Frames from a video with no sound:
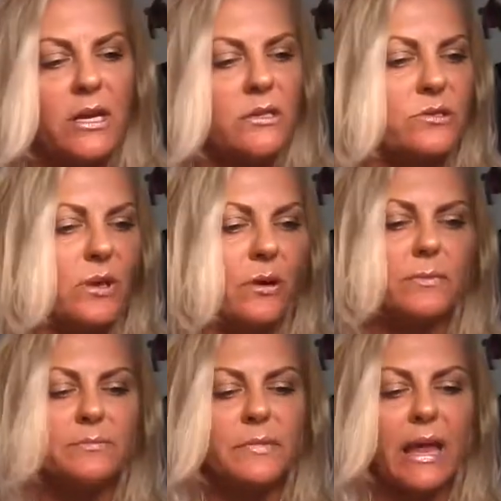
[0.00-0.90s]

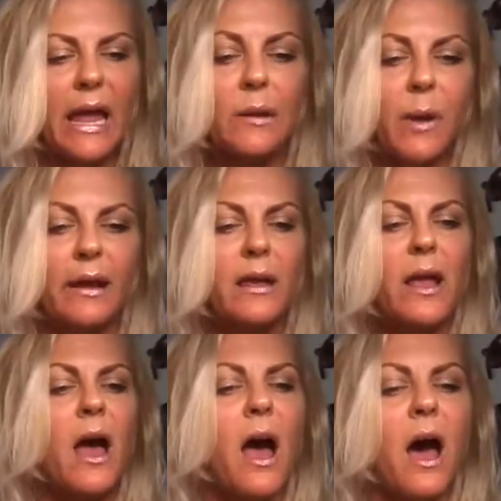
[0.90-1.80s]
So anyway,
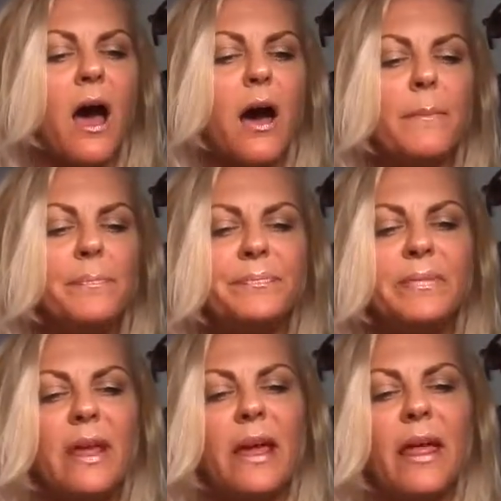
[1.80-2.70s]
um,
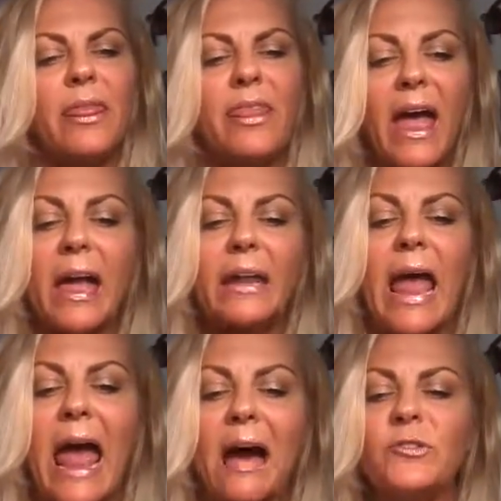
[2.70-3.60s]
then
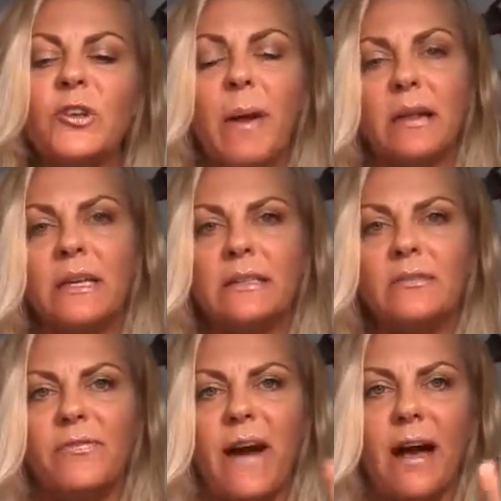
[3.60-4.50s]
after you mail it,
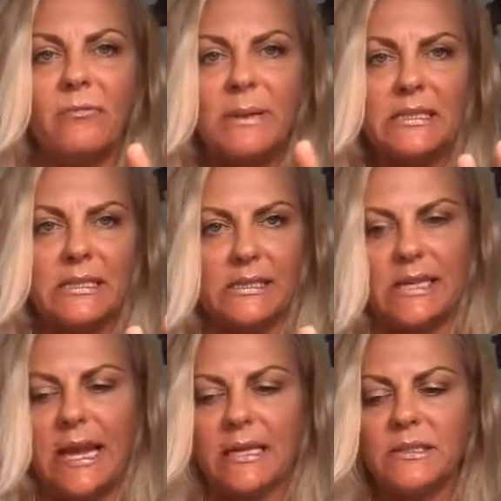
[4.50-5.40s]
five business
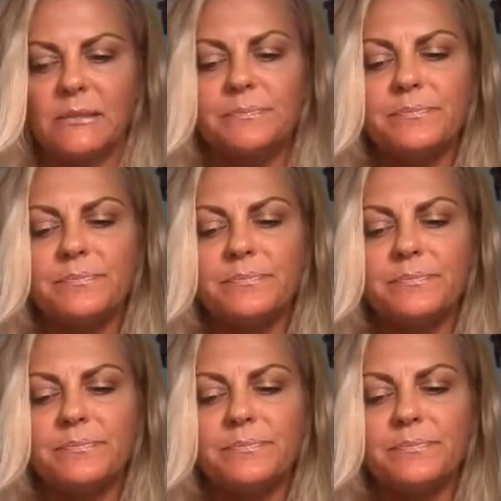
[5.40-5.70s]
days,